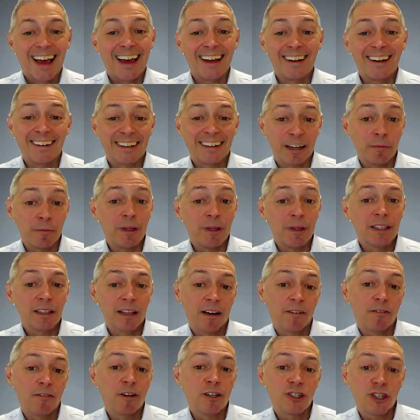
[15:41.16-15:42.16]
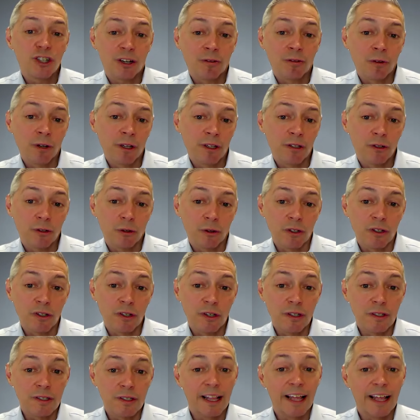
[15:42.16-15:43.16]
and can be leveraging
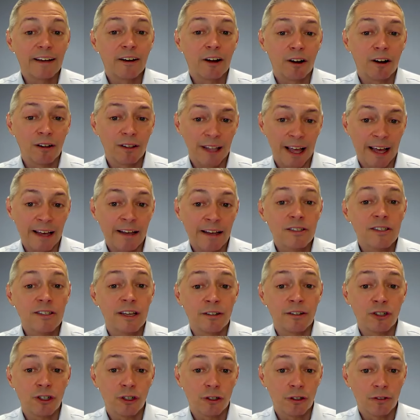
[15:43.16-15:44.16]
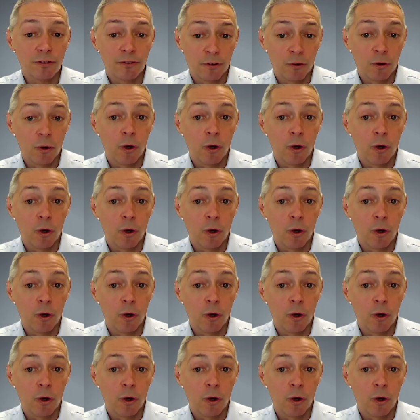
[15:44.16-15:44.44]
resources like our Lang Center